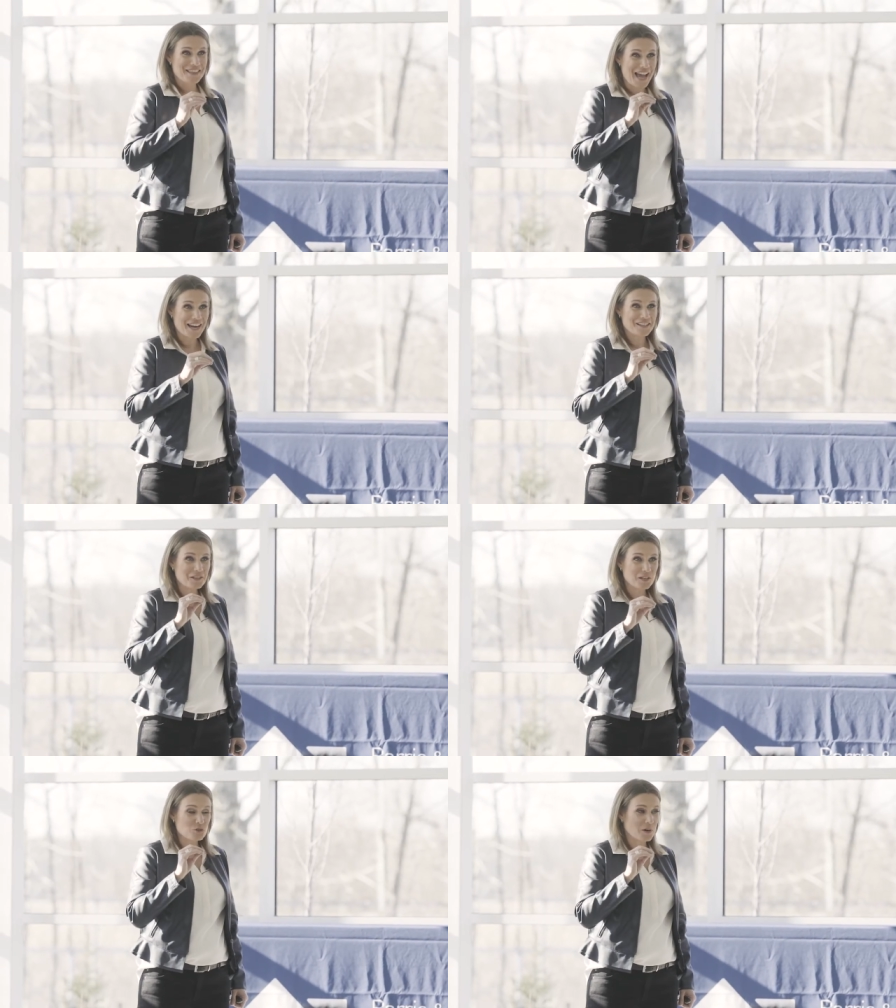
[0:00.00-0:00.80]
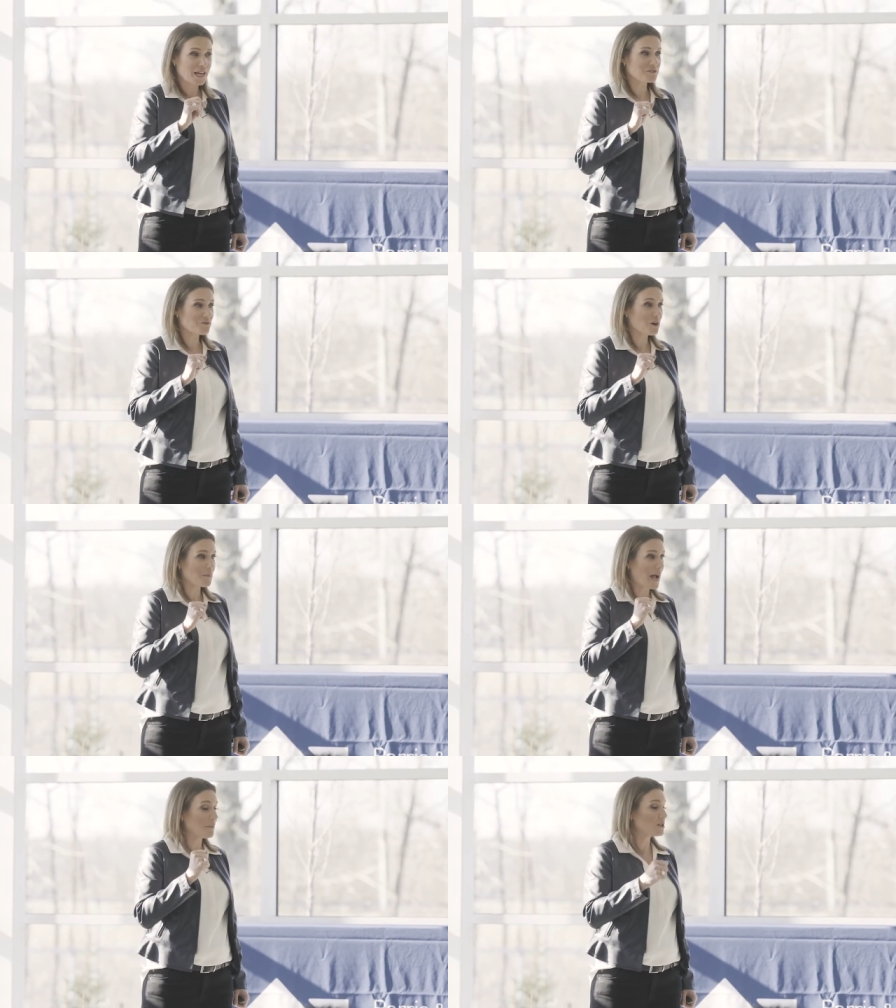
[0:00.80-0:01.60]
That is going to
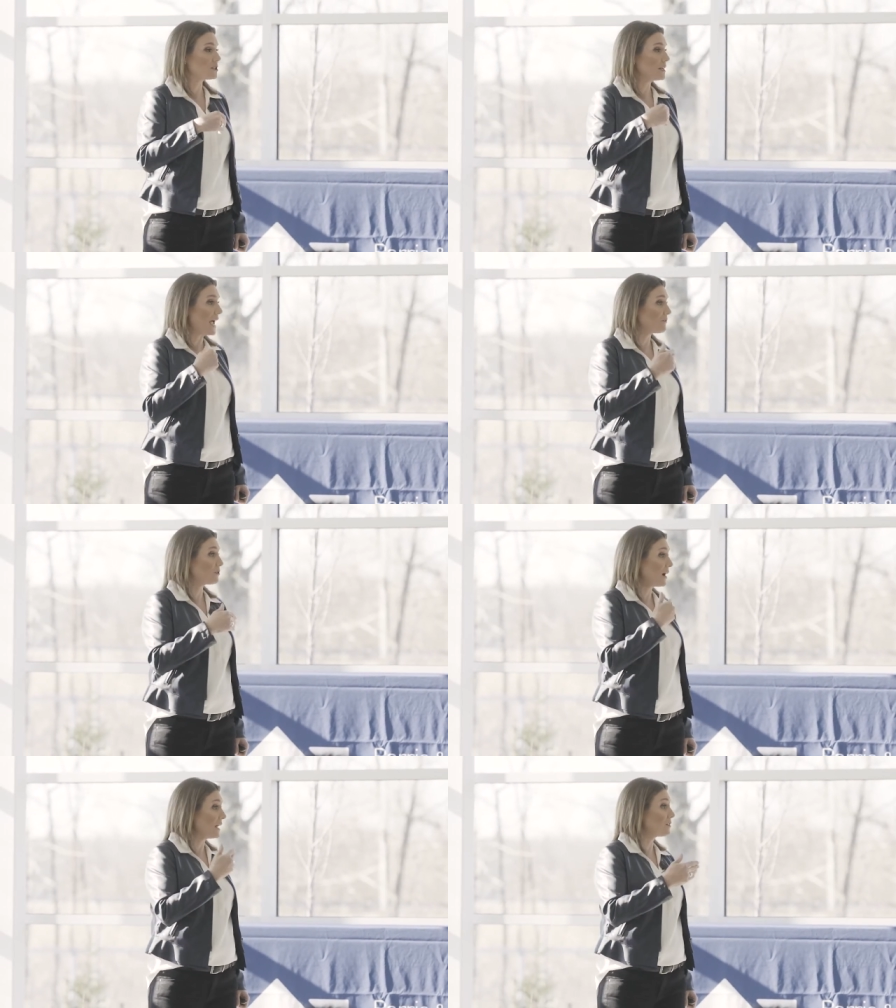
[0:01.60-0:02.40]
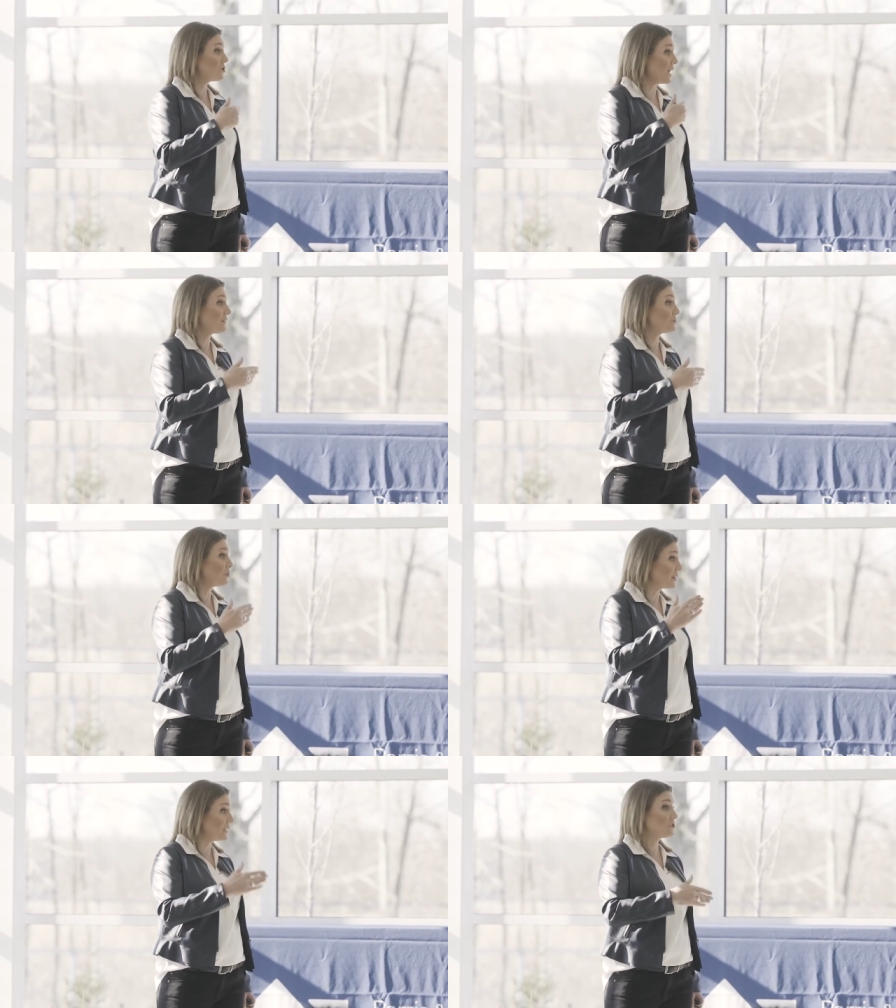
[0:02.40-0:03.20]
transform how much effort or energy you have to
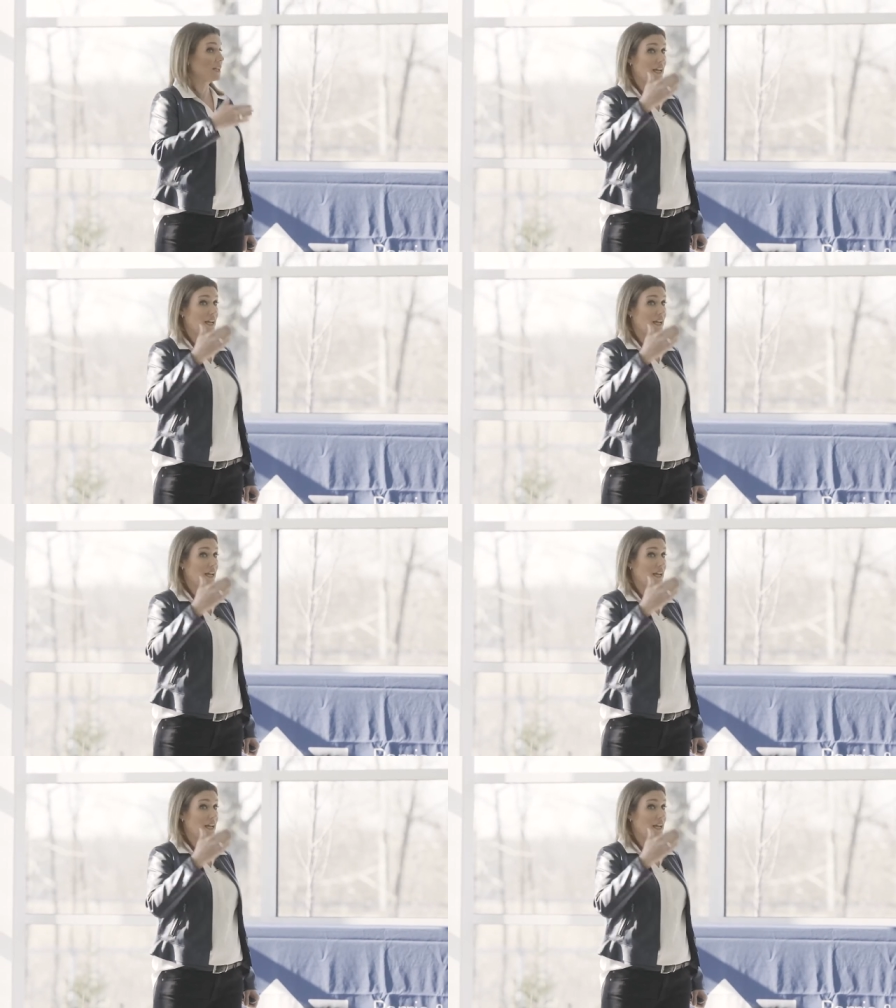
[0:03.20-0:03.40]
put in to